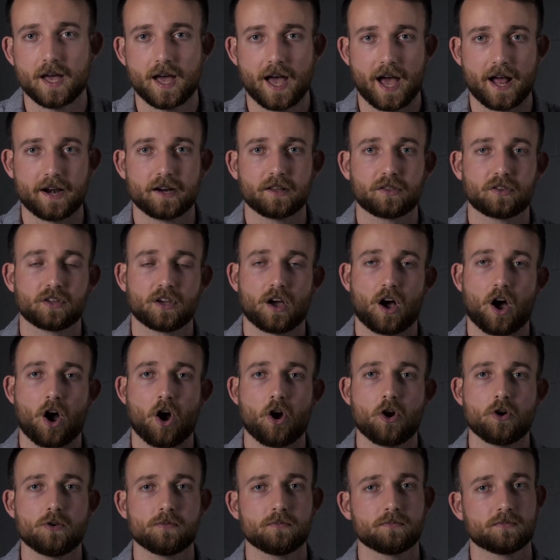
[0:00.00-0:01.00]
Anything at
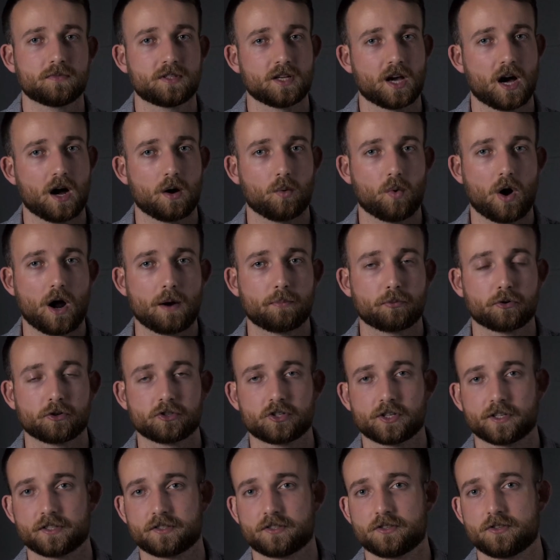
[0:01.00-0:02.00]
home, DIY
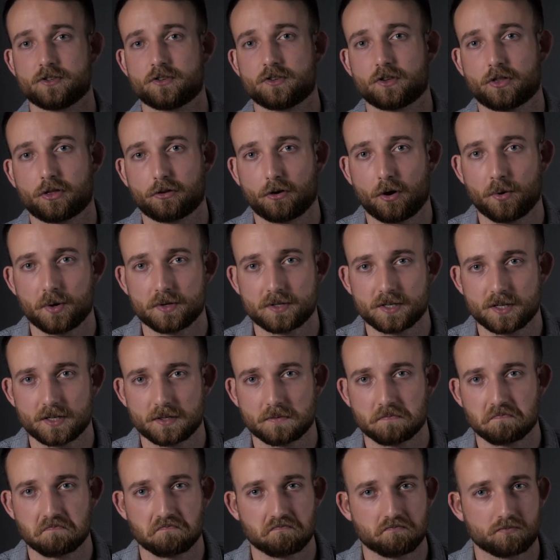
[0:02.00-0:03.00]
projects that you could throw at it,
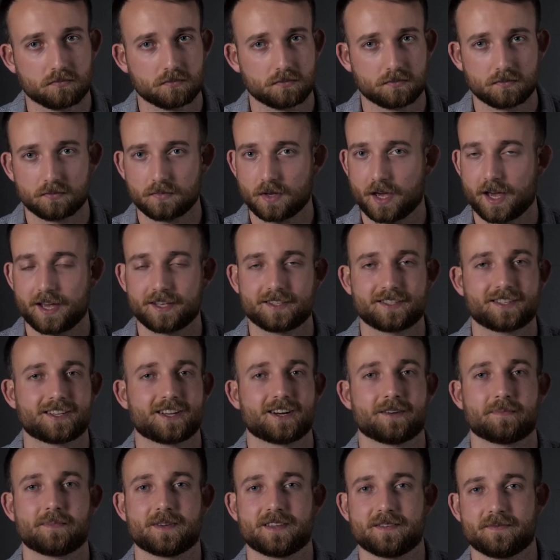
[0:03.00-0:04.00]
it's going
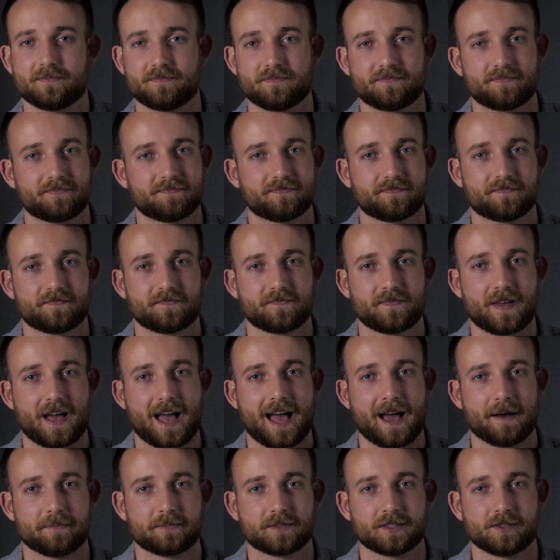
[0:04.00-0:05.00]
to be
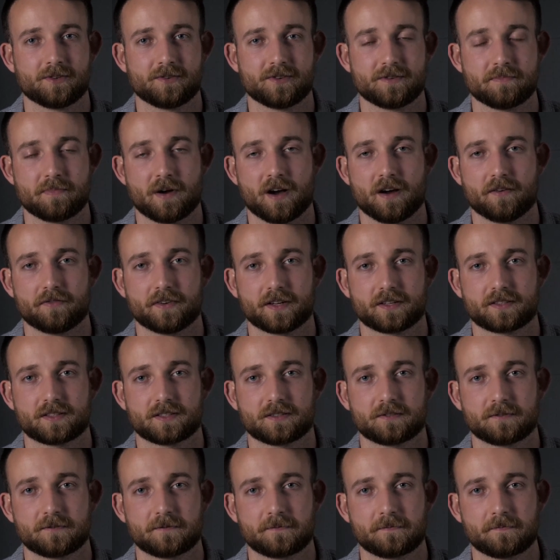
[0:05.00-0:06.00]
absolutely perfect.
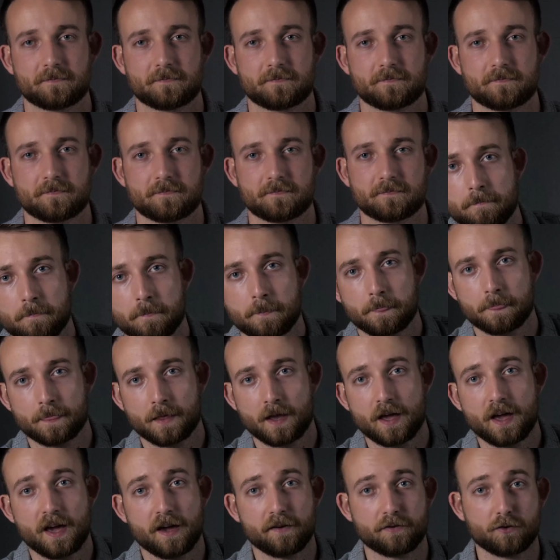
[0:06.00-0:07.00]

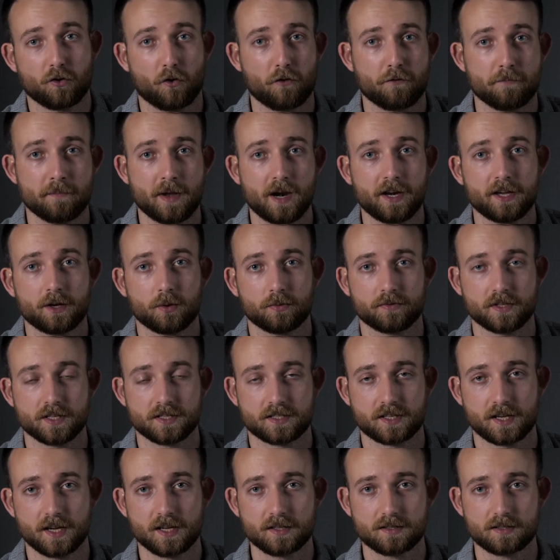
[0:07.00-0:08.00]
If you're familiar with these
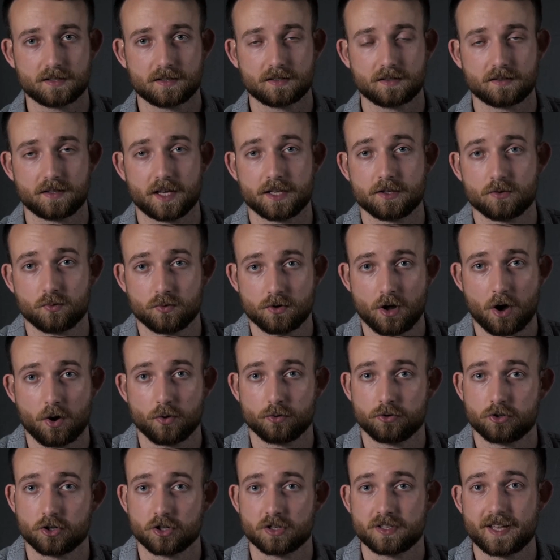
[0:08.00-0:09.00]
kits, then you'll know
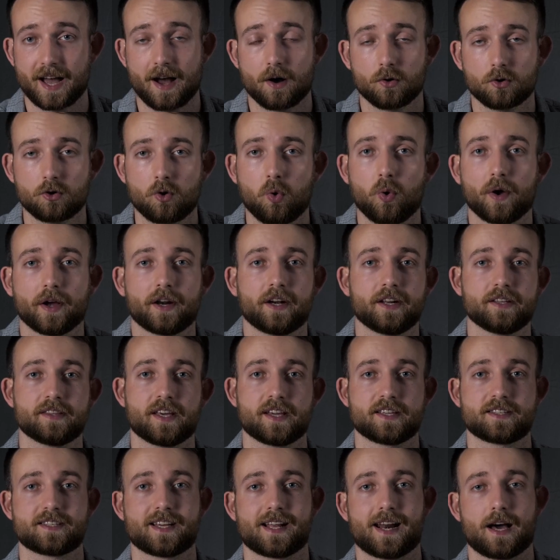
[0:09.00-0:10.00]
just how quickly they
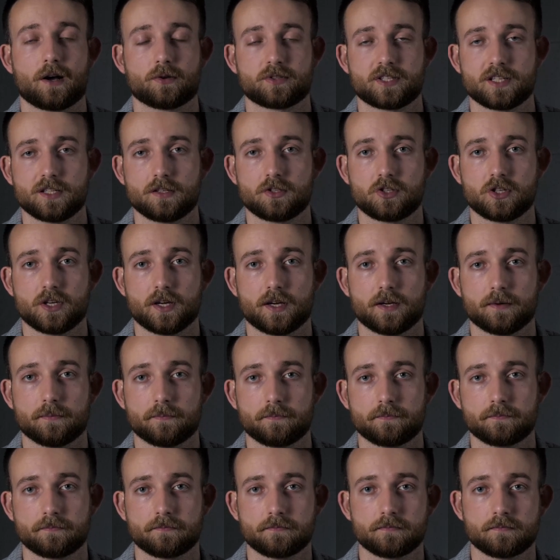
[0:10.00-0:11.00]
sell out each year.
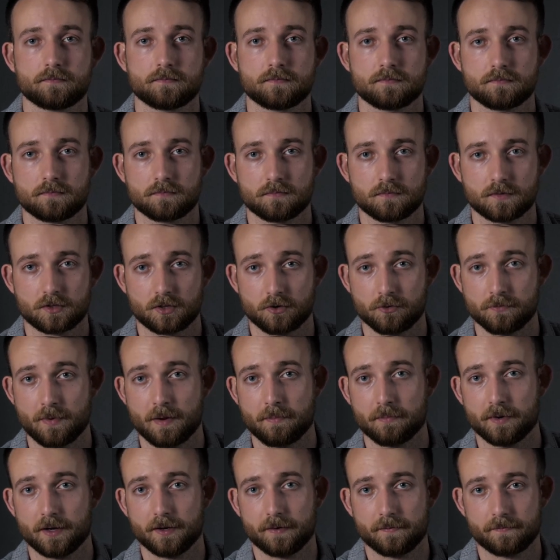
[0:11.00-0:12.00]
So
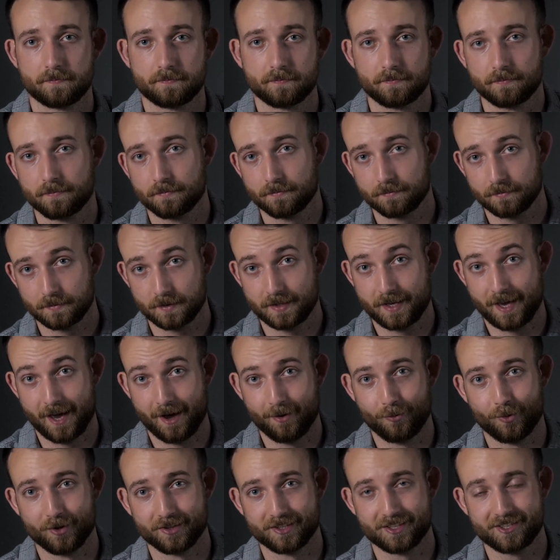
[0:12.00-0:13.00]
remember,
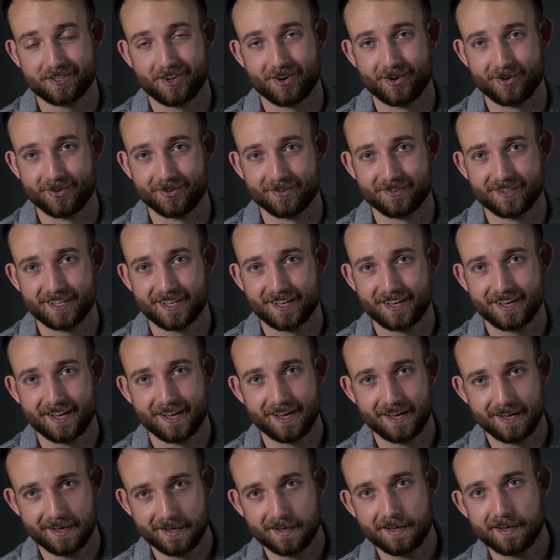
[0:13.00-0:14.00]
get one soon,
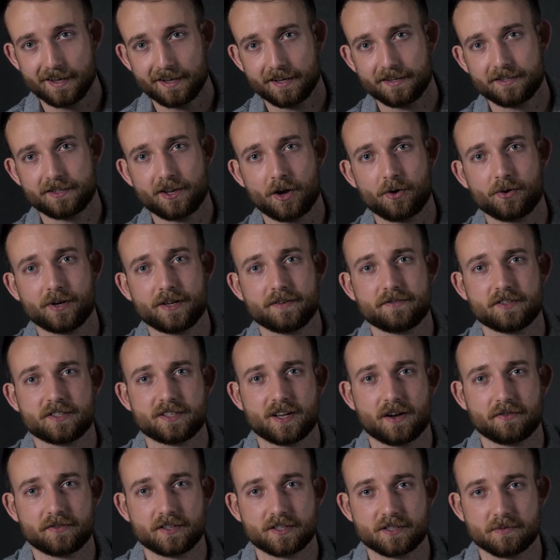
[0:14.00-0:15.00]
and don't leave
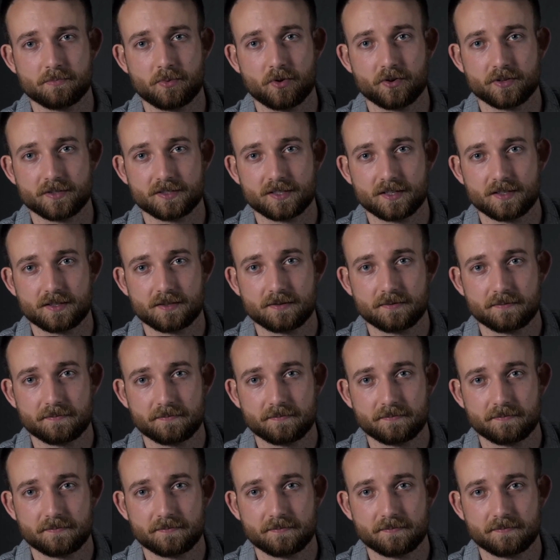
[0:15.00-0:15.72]
yourself disappointed.